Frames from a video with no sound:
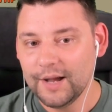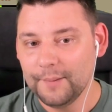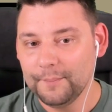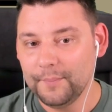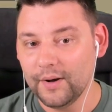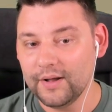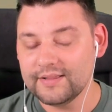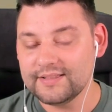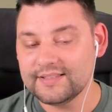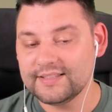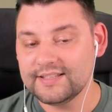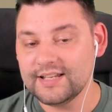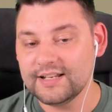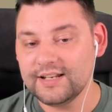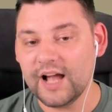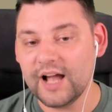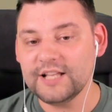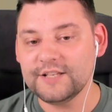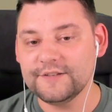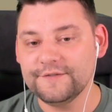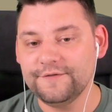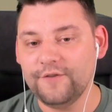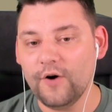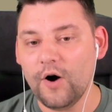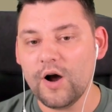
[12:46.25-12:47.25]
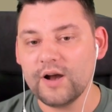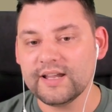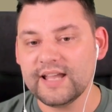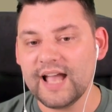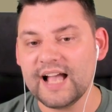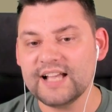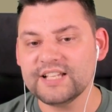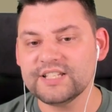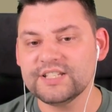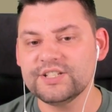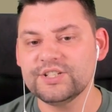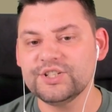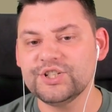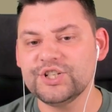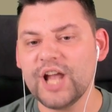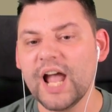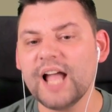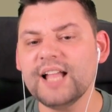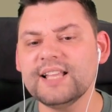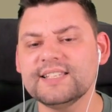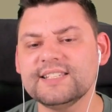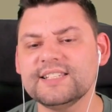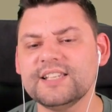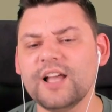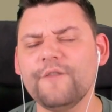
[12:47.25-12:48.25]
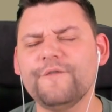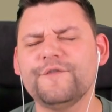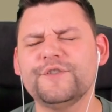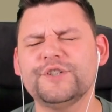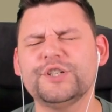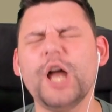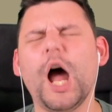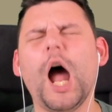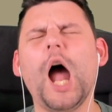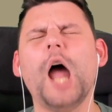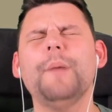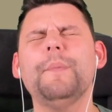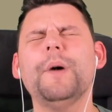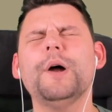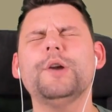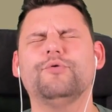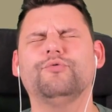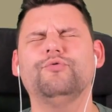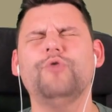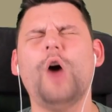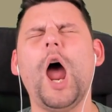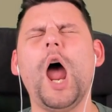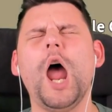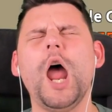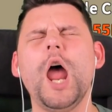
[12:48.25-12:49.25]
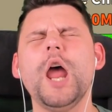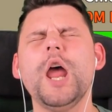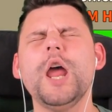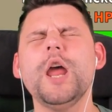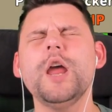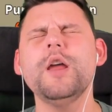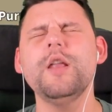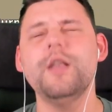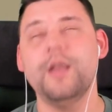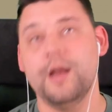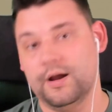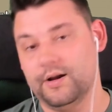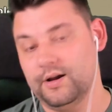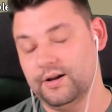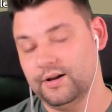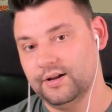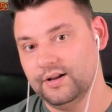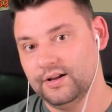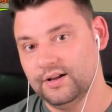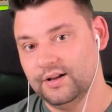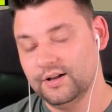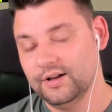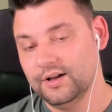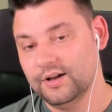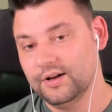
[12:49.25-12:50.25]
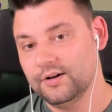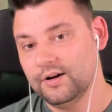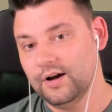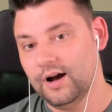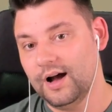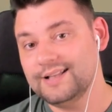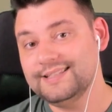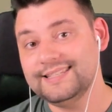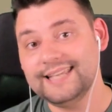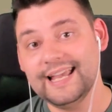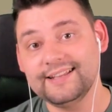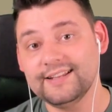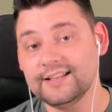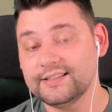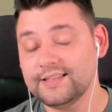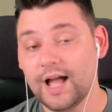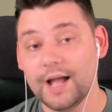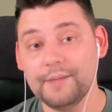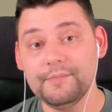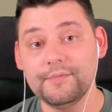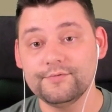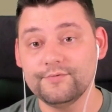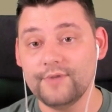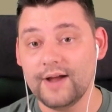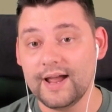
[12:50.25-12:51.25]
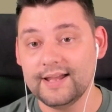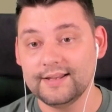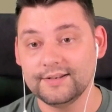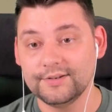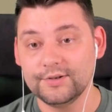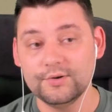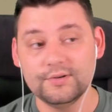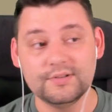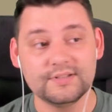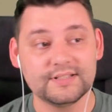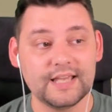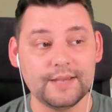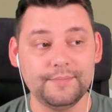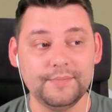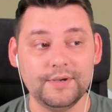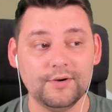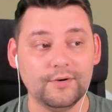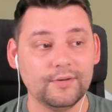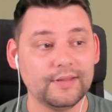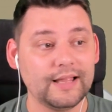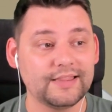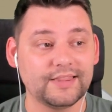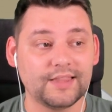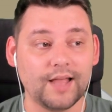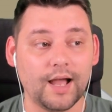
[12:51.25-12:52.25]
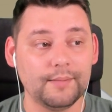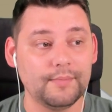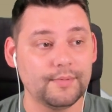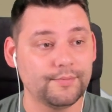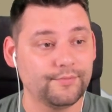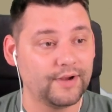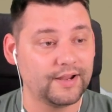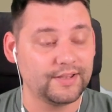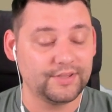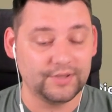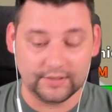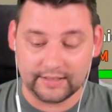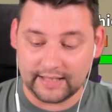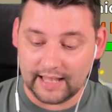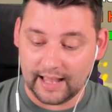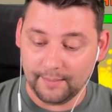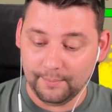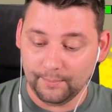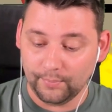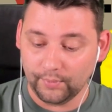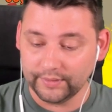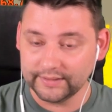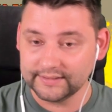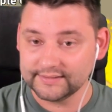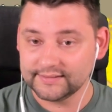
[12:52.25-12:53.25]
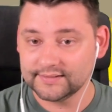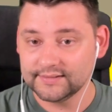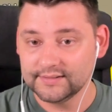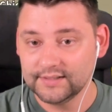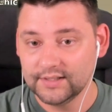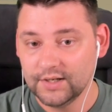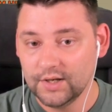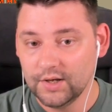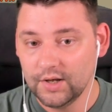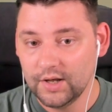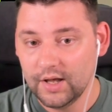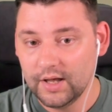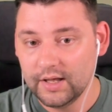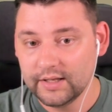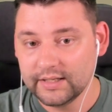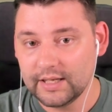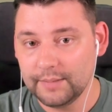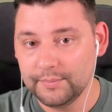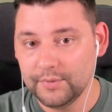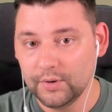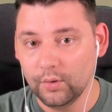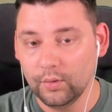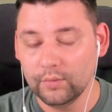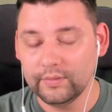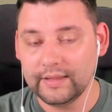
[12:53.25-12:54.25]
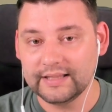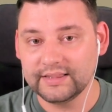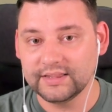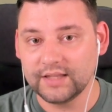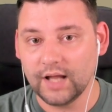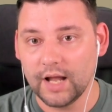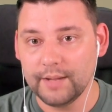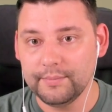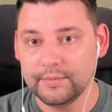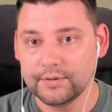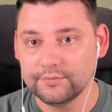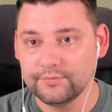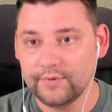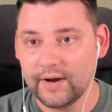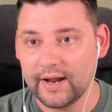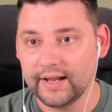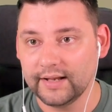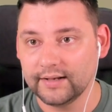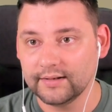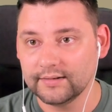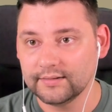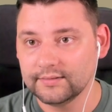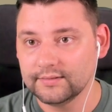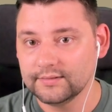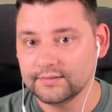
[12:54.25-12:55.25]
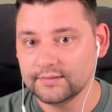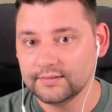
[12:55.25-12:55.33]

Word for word: But tonight's forecast, chance of diamond rain! I'll take the diamond rain. You just give me all that diamond rain you can, boys. Give me all that diamond rain.